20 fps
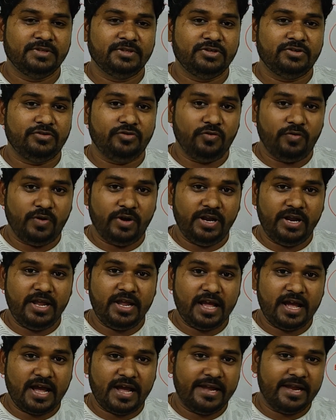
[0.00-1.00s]
So
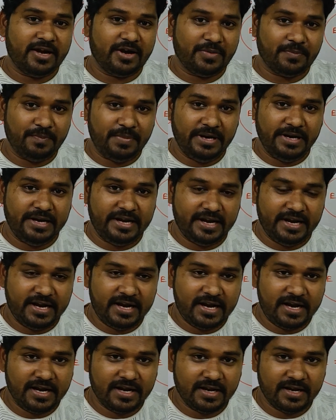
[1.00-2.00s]
today I
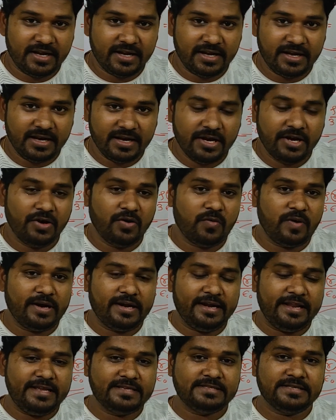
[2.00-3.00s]
completed
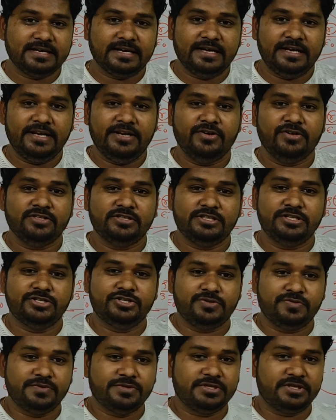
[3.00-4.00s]
what is continuous
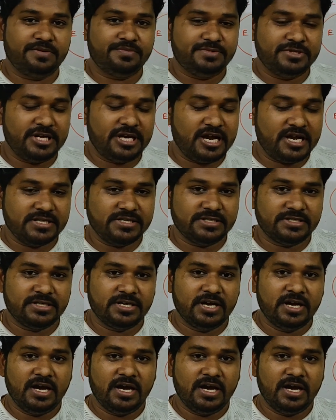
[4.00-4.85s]
distribution of charge